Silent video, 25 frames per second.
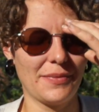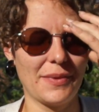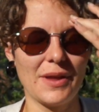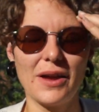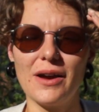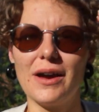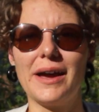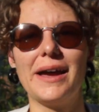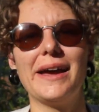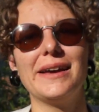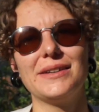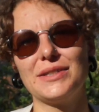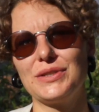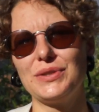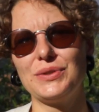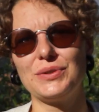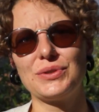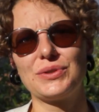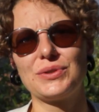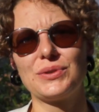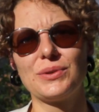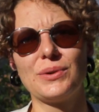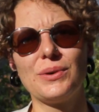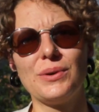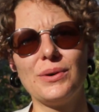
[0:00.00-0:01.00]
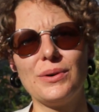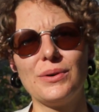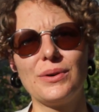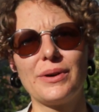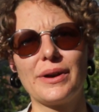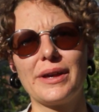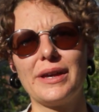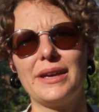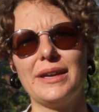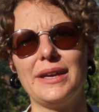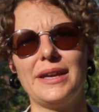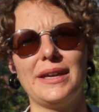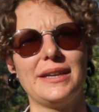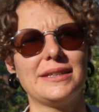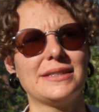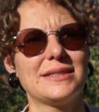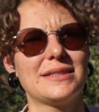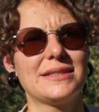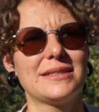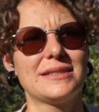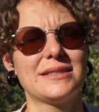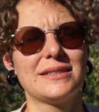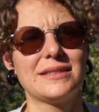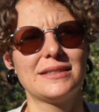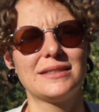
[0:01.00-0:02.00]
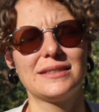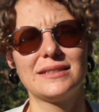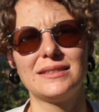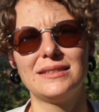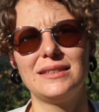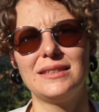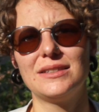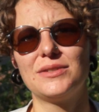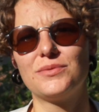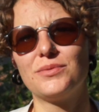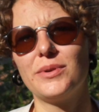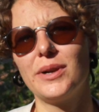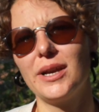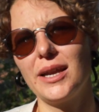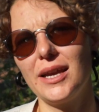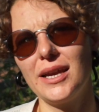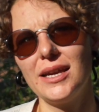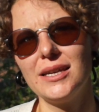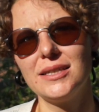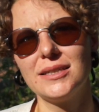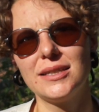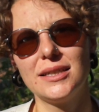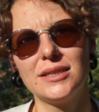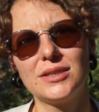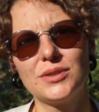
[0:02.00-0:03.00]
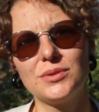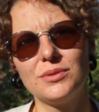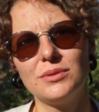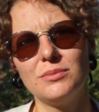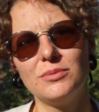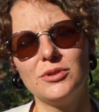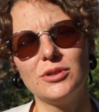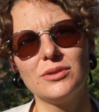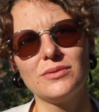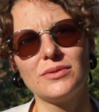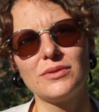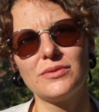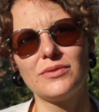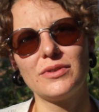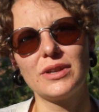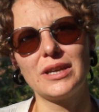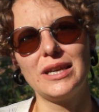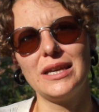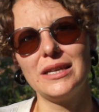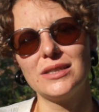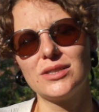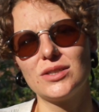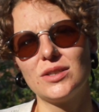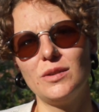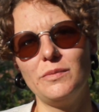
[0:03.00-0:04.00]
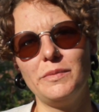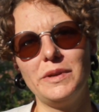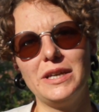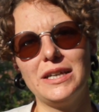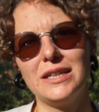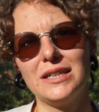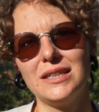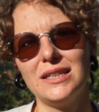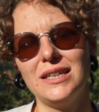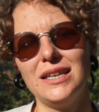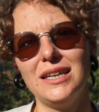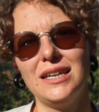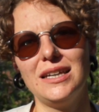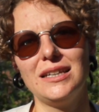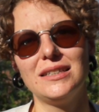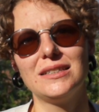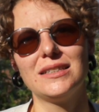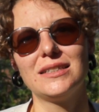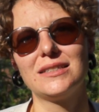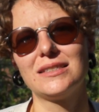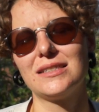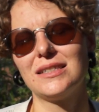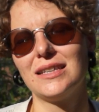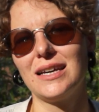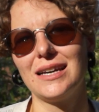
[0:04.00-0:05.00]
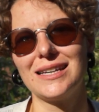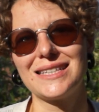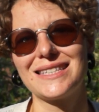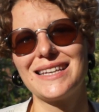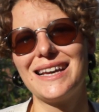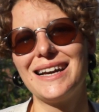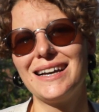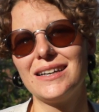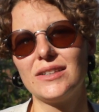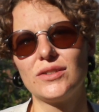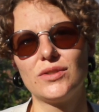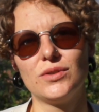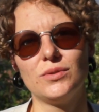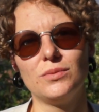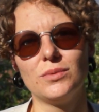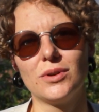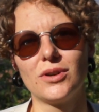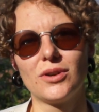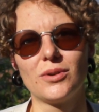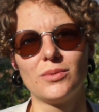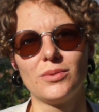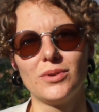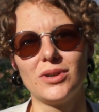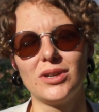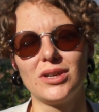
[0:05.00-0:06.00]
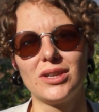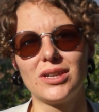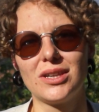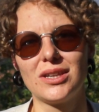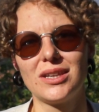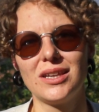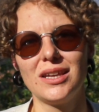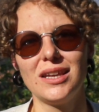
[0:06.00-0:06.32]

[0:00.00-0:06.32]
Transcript: Yeah, as you saw, it's really easy to remove if it needs to be cleaned. It's a nice height to work with.